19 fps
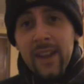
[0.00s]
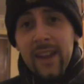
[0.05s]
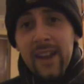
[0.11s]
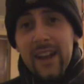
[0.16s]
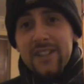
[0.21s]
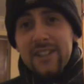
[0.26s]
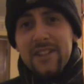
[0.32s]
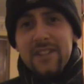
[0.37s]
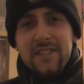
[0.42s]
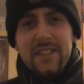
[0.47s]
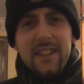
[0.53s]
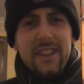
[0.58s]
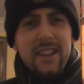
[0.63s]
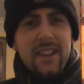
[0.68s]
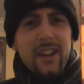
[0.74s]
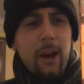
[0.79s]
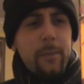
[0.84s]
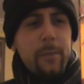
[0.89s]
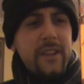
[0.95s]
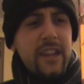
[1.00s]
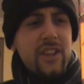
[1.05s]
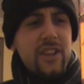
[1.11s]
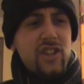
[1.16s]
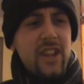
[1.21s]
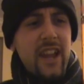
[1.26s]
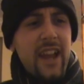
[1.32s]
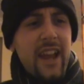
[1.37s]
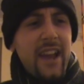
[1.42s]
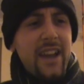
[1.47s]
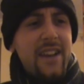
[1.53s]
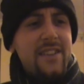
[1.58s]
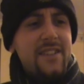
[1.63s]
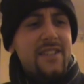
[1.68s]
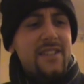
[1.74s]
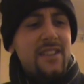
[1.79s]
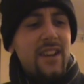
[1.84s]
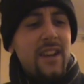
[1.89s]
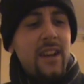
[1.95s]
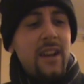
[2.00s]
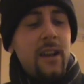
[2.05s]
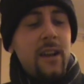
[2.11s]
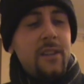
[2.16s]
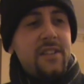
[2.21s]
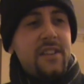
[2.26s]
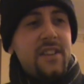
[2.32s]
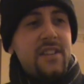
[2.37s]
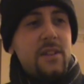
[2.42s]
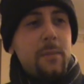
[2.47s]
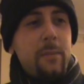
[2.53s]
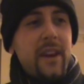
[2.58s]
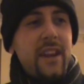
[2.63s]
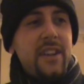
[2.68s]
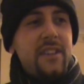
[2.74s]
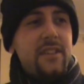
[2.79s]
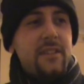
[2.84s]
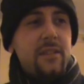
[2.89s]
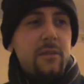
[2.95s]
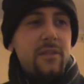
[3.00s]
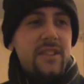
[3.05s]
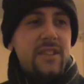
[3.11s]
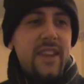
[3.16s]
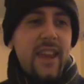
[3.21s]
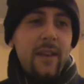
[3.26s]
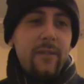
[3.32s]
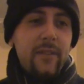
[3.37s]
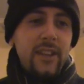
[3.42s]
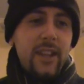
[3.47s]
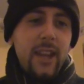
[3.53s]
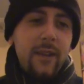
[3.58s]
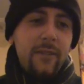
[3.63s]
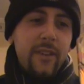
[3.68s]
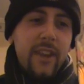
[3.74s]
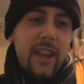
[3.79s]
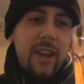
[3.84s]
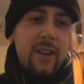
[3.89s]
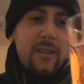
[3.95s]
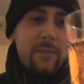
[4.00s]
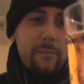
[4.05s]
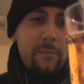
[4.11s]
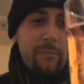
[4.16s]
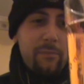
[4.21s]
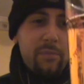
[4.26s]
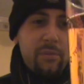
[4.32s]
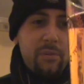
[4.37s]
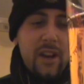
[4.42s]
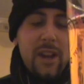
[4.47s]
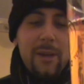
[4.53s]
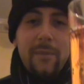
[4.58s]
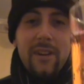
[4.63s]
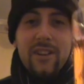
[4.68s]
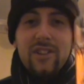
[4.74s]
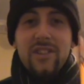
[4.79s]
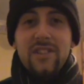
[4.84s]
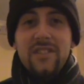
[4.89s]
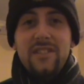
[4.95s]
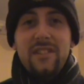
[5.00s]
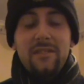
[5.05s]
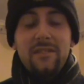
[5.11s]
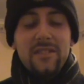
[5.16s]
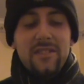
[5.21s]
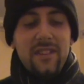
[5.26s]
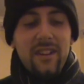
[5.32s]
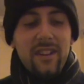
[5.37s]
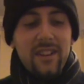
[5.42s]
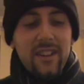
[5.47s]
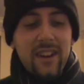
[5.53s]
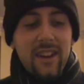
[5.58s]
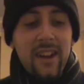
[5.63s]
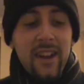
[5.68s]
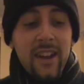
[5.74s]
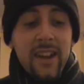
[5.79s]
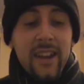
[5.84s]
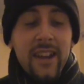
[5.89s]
as you can see the carbonation has dissipated altogether, leaving it pretty much a still cider.